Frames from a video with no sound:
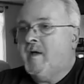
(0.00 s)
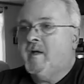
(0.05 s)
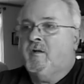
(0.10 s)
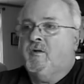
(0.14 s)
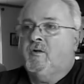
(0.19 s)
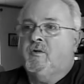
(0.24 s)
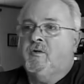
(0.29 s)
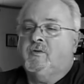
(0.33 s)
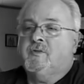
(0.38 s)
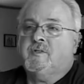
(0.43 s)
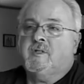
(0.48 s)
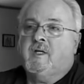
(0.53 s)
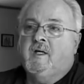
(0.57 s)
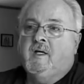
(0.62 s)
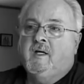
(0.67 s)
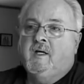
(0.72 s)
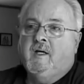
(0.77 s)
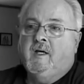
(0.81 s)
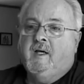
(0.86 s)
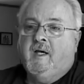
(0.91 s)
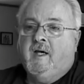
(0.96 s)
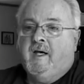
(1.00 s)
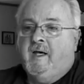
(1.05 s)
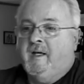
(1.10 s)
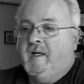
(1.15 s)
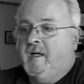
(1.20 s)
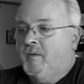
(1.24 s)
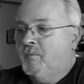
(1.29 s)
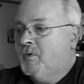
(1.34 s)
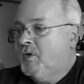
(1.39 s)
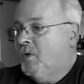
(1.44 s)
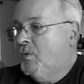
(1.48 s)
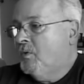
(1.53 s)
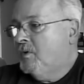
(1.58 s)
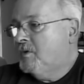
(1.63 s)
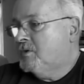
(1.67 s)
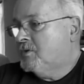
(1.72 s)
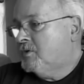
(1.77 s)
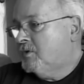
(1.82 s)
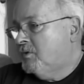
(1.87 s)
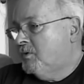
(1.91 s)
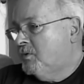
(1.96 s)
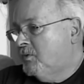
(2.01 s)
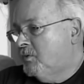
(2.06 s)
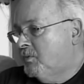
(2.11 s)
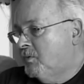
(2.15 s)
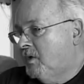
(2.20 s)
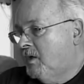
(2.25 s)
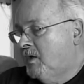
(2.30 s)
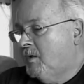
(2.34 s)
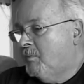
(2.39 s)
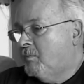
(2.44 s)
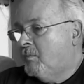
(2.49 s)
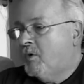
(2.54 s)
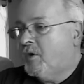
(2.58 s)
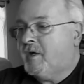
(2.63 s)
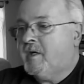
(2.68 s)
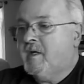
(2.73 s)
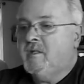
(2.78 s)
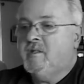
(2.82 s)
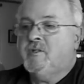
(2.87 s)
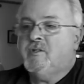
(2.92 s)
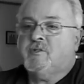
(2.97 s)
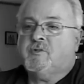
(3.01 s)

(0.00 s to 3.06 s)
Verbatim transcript: Reynolds and I'm going to uh, Merck